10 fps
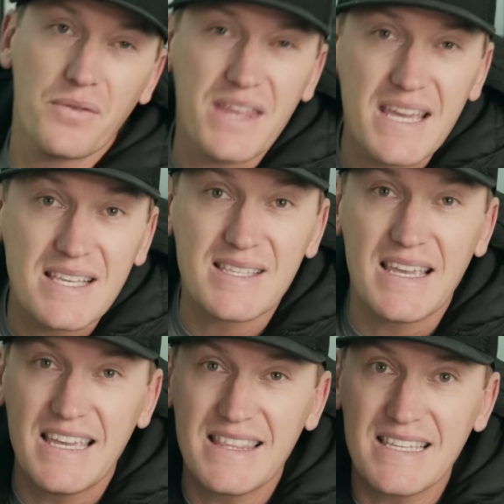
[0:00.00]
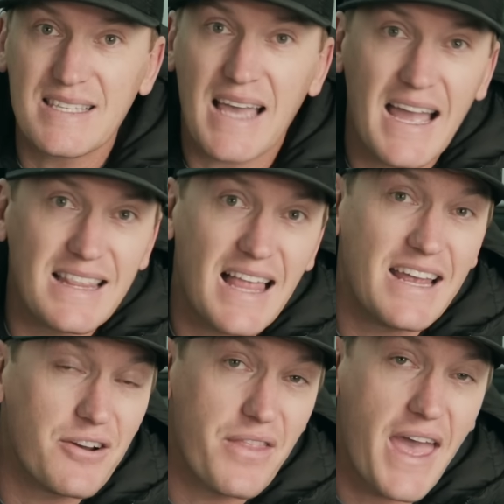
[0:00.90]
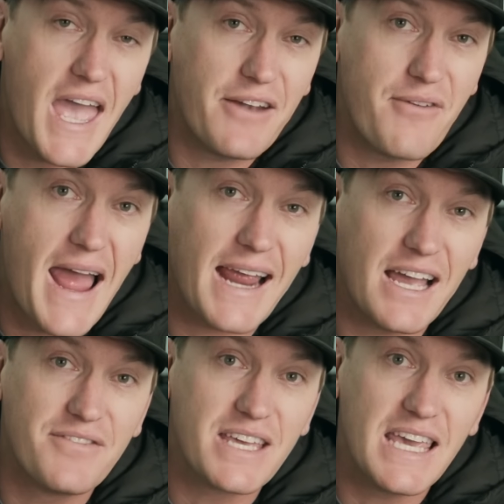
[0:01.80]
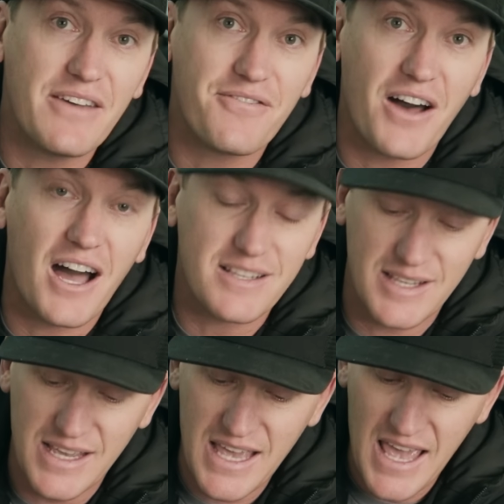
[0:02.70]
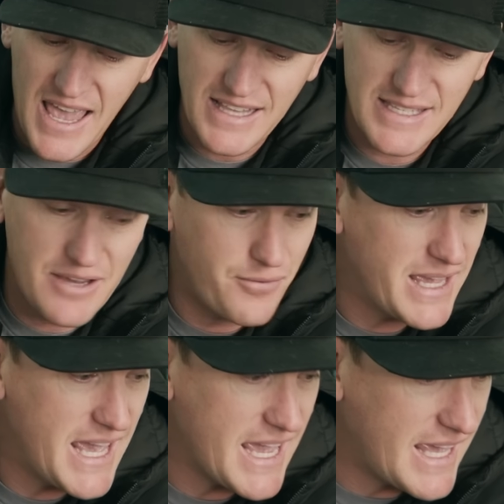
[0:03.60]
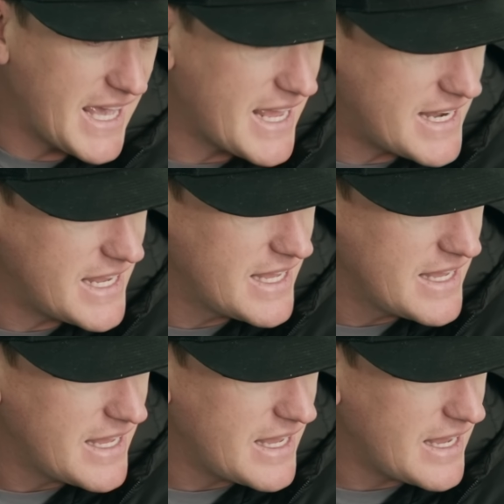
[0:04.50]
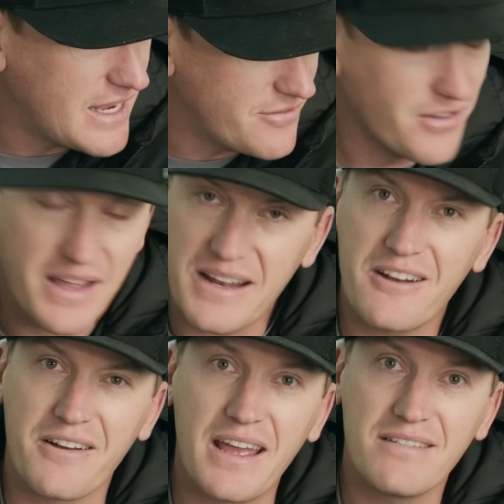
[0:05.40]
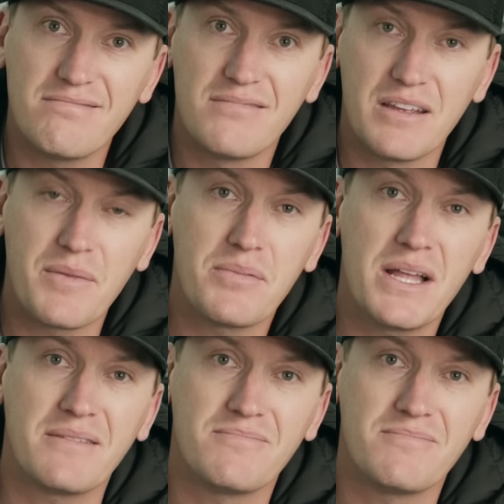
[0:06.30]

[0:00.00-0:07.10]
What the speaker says: this in the skylight or the head rack of the Kitfox and see if we can't get in-flight internet in my plane.